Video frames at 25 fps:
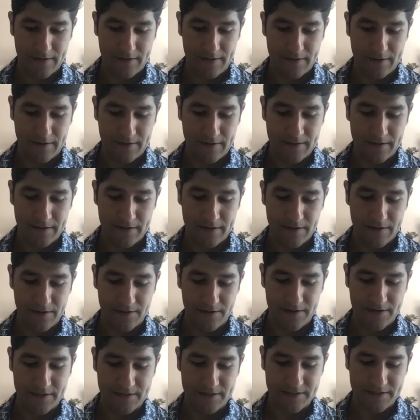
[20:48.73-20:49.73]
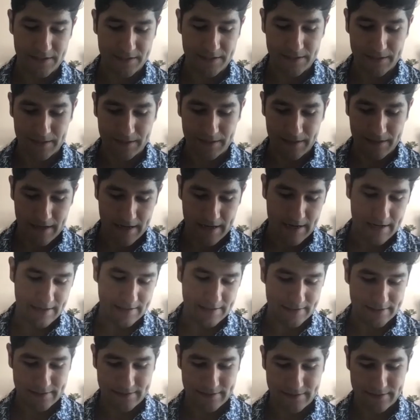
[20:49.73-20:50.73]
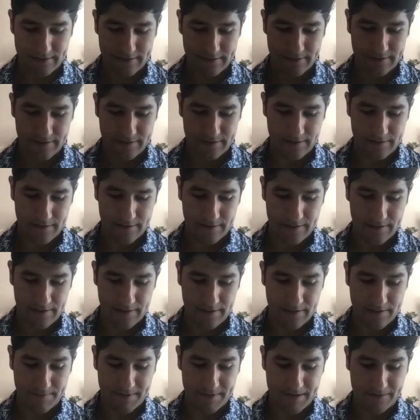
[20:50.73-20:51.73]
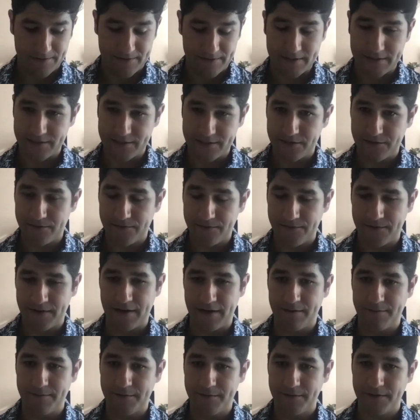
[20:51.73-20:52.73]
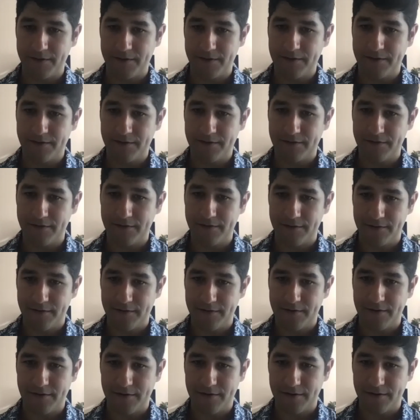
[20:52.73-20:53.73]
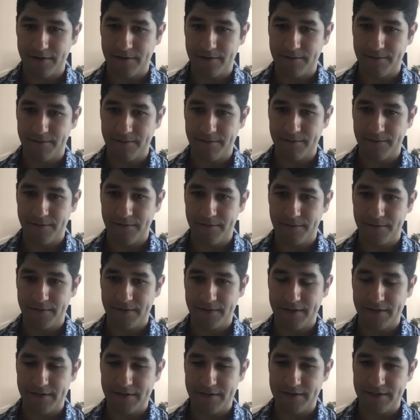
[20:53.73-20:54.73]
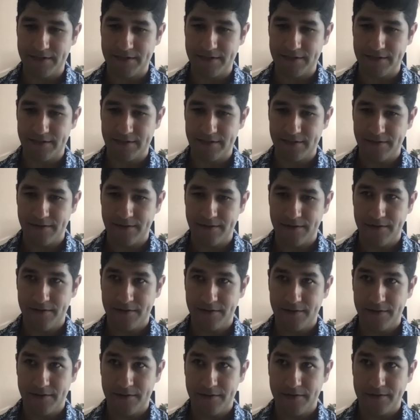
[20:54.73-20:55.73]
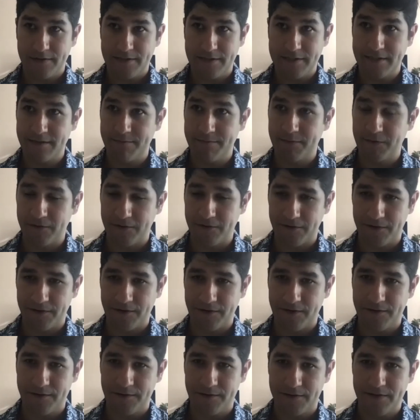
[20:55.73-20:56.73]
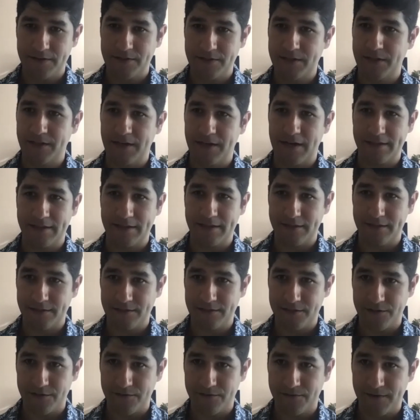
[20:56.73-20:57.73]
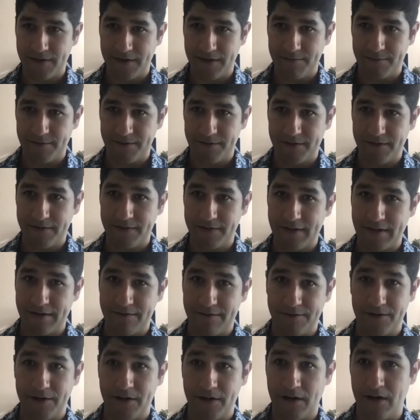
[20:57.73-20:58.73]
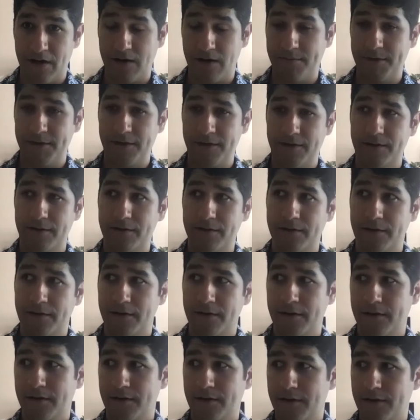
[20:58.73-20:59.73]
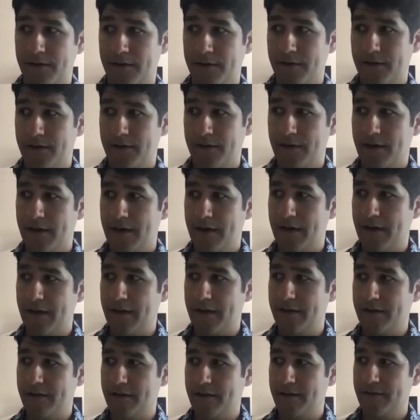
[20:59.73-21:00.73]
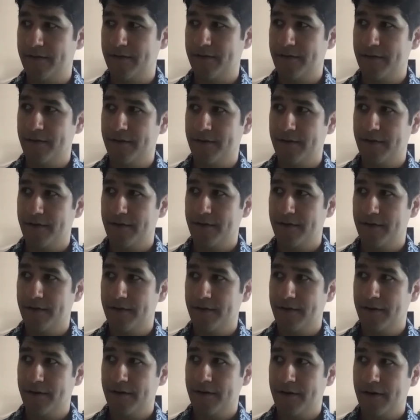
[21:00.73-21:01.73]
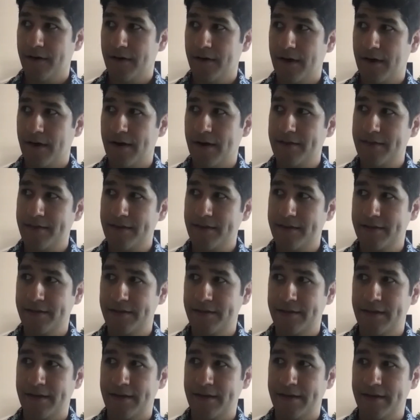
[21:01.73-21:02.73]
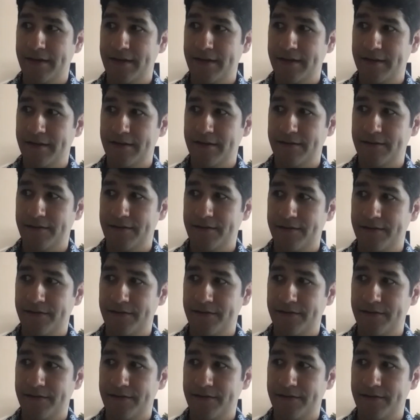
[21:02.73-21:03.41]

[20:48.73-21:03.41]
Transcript: there is a lot about these two families um, that is similar. There's a lot that these two families have in common. And I think that that is